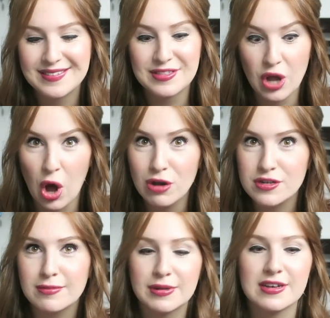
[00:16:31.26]

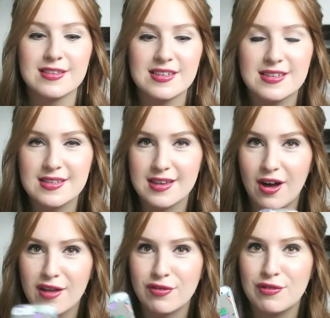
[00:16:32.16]
Not, because this is an
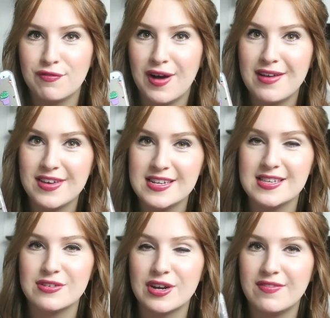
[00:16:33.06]
iPhone 5S.
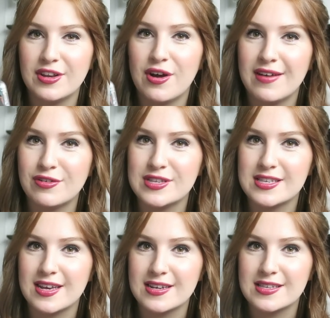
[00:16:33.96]
It's not even an iPhone
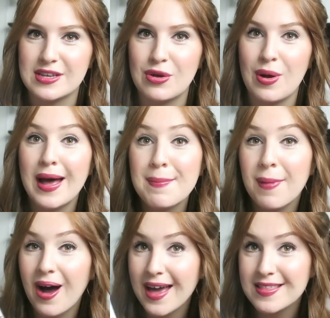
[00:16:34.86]
6. So I am
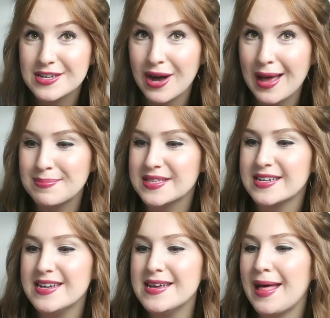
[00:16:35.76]
behind the times.
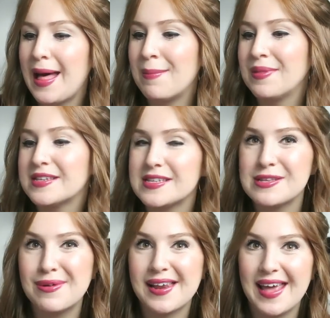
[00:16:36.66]
But this is
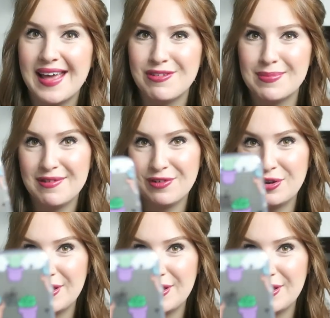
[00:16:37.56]
the one I have on my phone